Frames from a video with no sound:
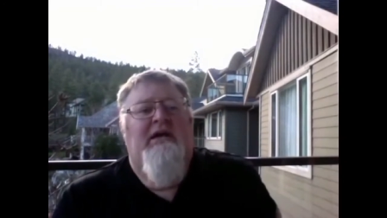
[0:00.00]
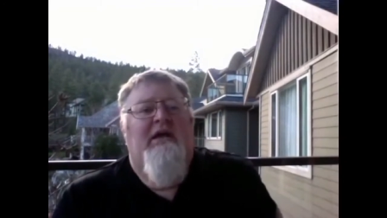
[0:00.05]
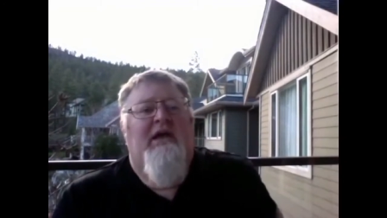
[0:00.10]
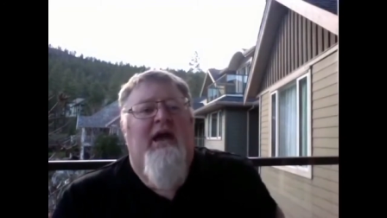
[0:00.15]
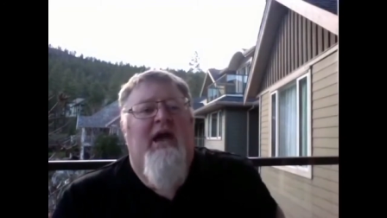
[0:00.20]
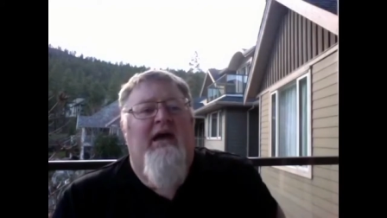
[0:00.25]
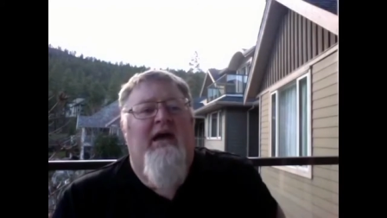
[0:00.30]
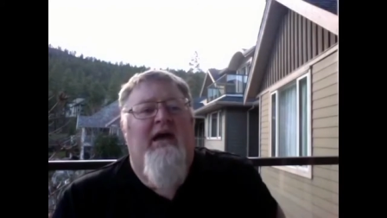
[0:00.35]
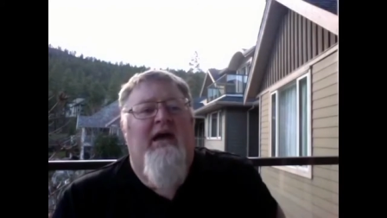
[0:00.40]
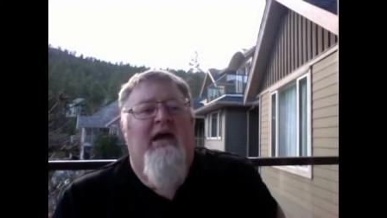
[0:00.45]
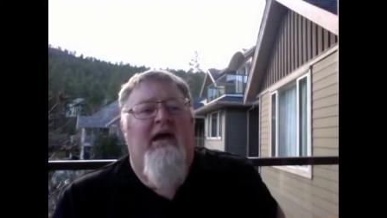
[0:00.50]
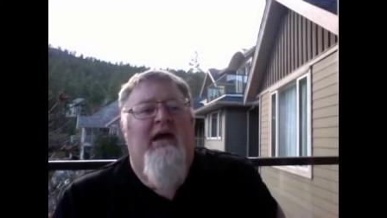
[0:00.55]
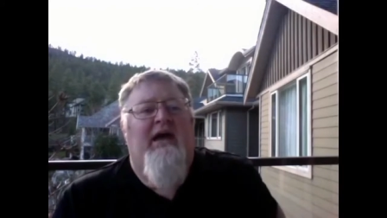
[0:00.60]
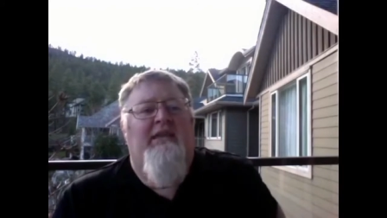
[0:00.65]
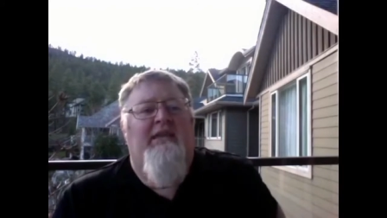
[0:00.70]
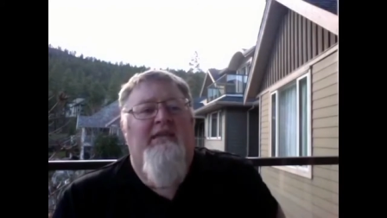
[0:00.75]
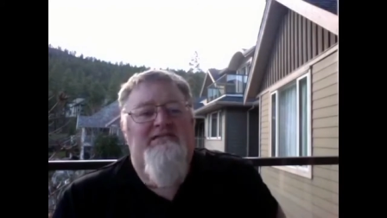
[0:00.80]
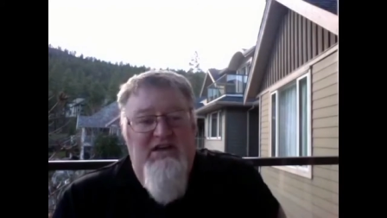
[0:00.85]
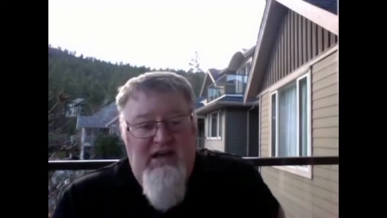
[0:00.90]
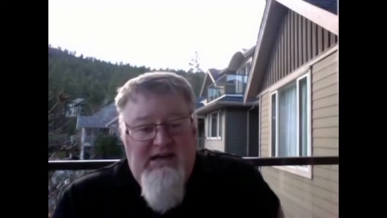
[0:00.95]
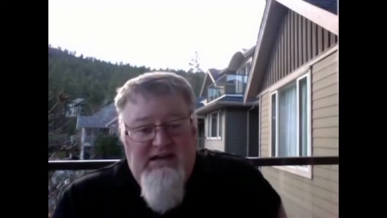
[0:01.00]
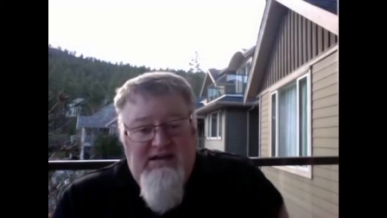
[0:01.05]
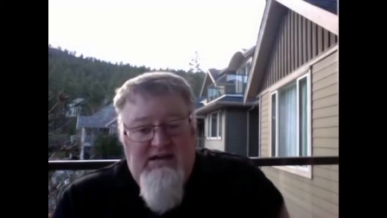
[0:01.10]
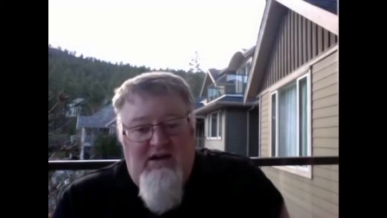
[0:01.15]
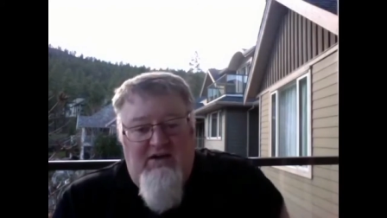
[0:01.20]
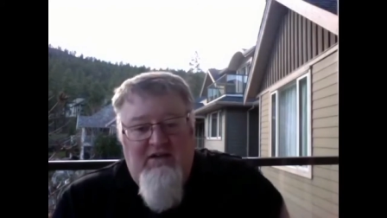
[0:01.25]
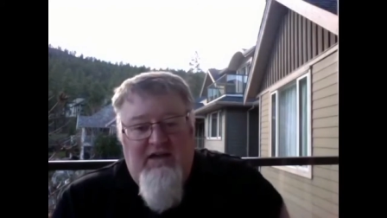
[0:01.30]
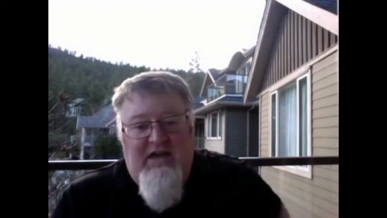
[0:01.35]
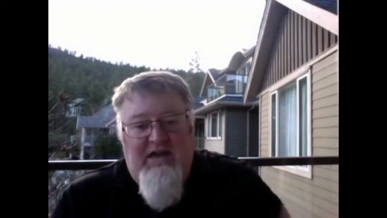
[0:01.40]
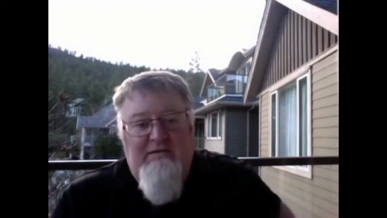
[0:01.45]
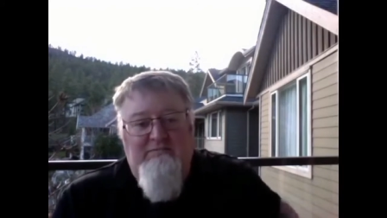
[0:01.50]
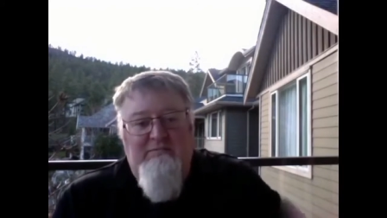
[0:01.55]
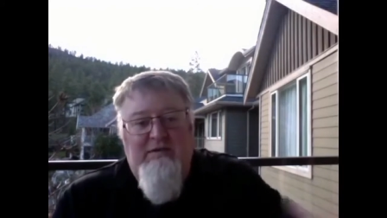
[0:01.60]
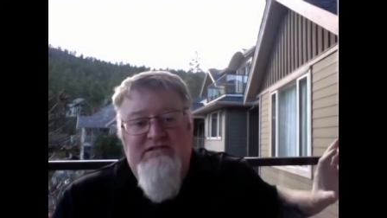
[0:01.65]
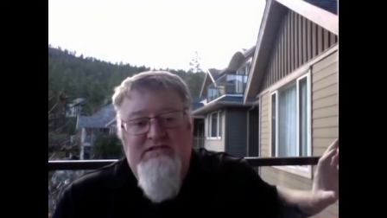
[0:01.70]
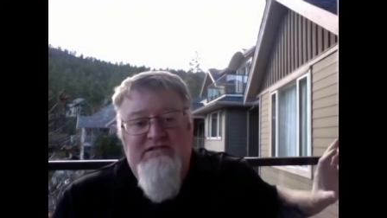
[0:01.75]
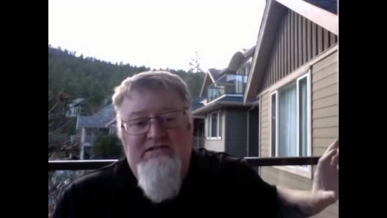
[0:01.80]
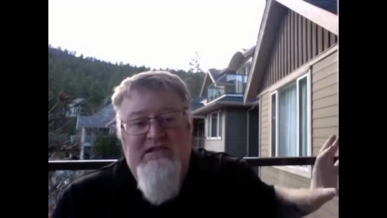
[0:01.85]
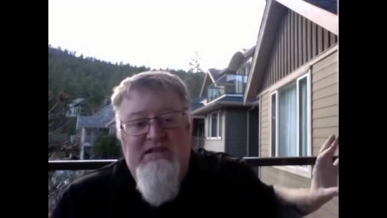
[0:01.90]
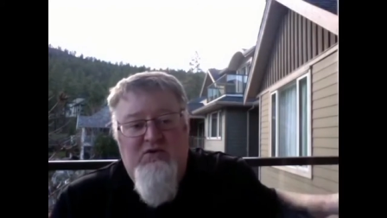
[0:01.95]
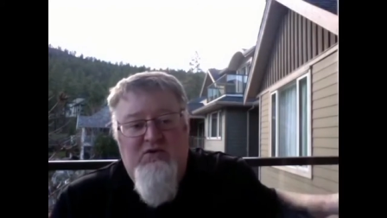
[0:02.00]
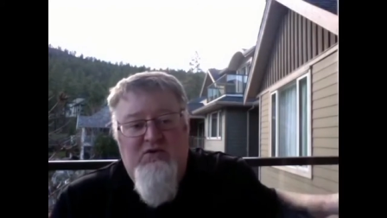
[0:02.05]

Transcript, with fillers: and that's designed again because of